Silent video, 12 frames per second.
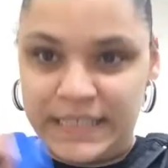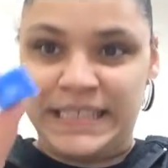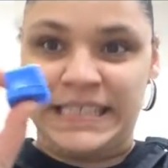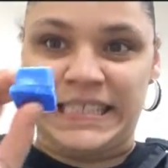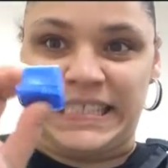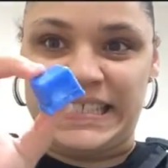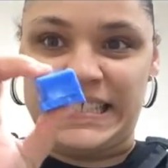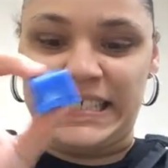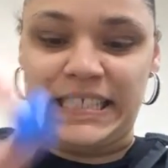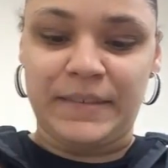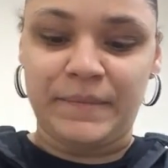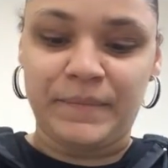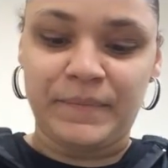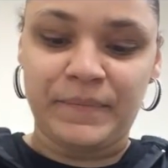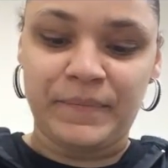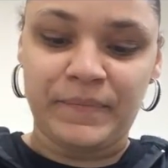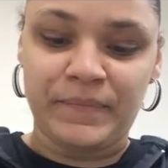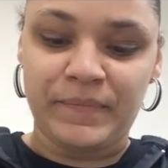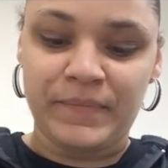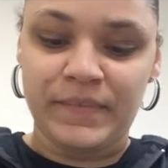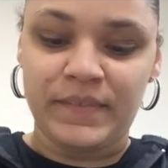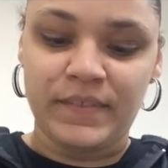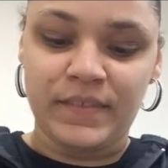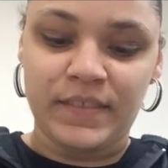(silence)